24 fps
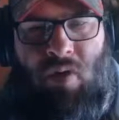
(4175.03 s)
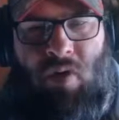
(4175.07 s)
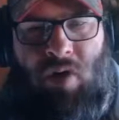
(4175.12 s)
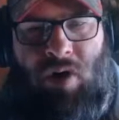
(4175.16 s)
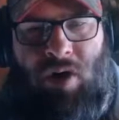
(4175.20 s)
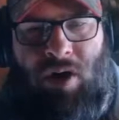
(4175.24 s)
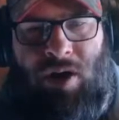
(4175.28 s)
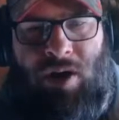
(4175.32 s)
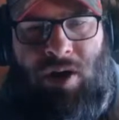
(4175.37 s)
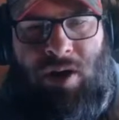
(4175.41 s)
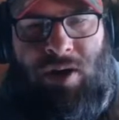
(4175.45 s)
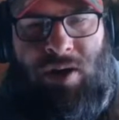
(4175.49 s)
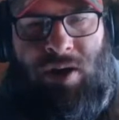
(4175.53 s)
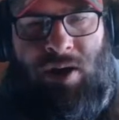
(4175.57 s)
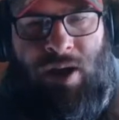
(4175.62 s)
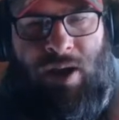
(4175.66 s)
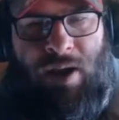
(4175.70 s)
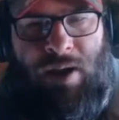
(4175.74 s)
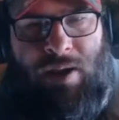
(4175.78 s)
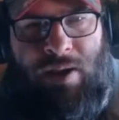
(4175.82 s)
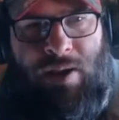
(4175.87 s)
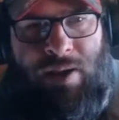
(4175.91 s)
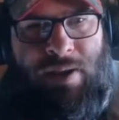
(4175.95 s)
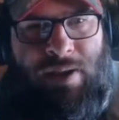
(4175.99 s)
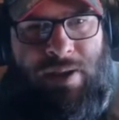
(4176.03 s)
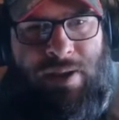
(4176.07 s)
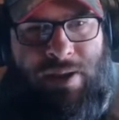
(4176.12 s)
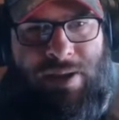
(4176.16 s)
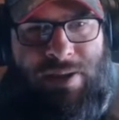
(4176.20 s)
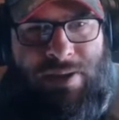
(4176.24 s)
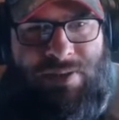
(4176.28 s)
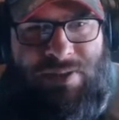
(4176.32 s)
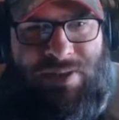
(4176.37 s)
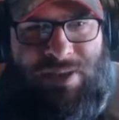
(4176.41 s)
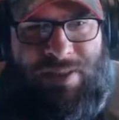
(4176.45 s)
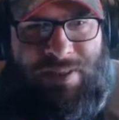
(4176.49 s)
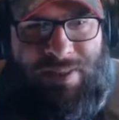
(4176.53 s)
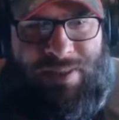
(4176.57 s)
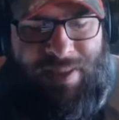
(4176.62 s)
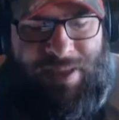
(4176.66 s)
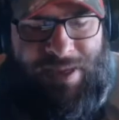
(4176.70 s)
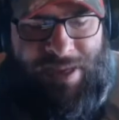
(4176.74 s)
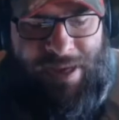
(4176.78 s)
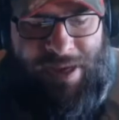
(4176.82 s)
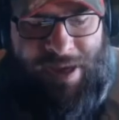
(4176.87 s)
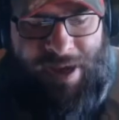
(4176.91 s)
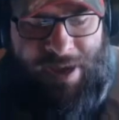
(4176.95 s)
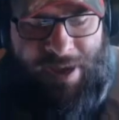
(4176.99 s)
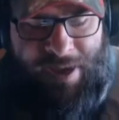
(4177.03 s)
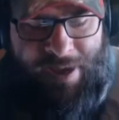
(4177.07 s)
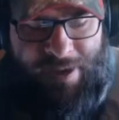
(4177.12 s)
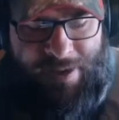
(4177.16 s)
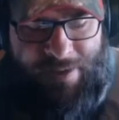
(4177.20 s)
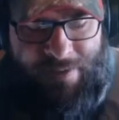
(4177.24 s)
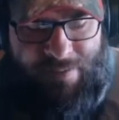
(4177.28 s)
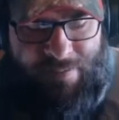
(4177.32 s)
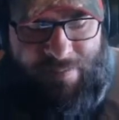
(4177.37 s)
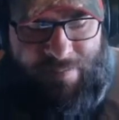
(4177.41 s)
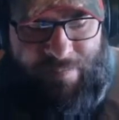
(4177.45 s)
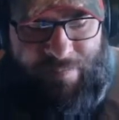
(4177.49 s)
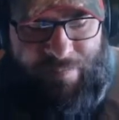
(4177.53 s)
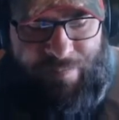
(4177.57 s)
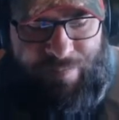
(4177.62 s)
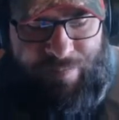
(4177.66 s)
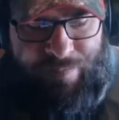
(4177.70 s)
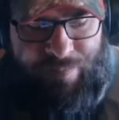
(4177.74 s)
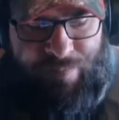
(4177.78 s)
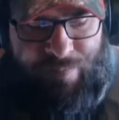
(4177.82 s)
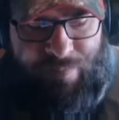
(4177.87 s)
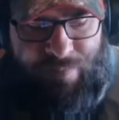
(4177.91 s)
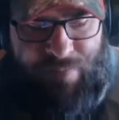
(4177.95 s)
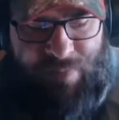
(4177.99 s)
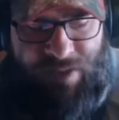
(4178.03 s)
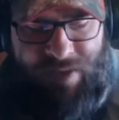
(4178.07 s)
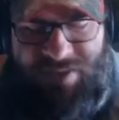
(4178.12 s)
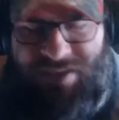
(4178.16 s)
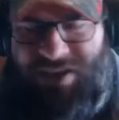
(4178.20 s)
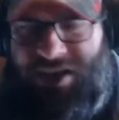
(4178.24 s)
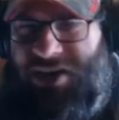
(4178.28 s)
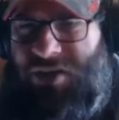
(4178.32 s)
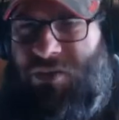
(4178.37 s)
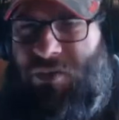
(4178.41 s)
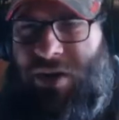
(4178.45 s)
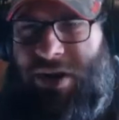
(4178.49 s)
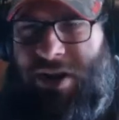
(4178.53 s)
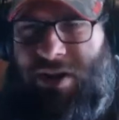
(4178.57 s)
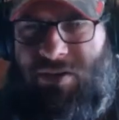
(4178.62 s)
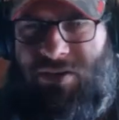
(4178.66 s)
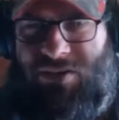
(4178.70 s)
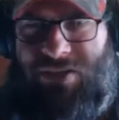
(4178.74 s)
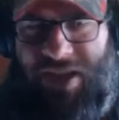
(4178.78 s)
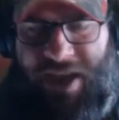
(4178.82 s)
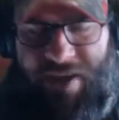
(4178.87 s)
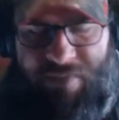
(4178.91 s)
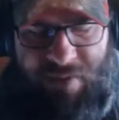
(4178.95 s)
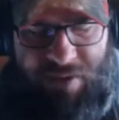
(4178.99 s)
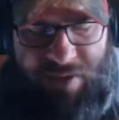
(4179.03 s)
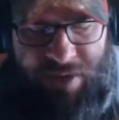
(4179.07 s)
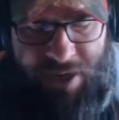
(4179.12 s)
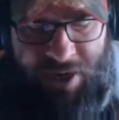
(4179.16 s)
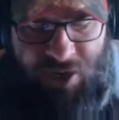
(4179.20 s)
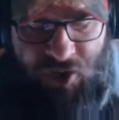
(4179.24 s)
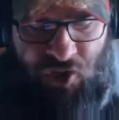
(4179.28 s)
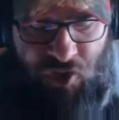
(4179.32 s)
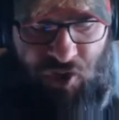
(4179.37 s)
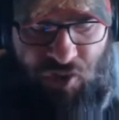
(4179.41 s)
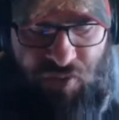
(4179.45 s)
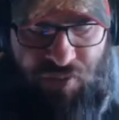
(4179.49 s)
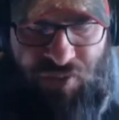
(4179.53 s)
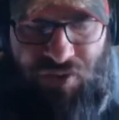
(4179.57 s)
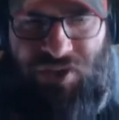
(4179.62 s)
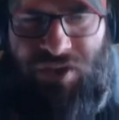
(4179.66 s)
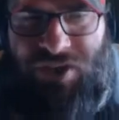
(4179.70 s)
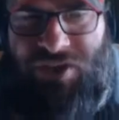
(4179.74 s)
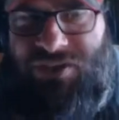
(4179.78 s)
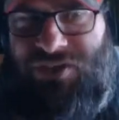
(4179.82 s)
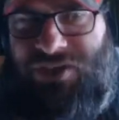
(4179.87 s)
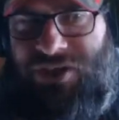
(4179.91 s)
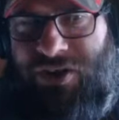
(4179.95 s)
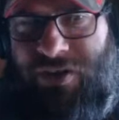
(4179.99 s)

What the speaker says: or is it the is anyone else having issues? Because,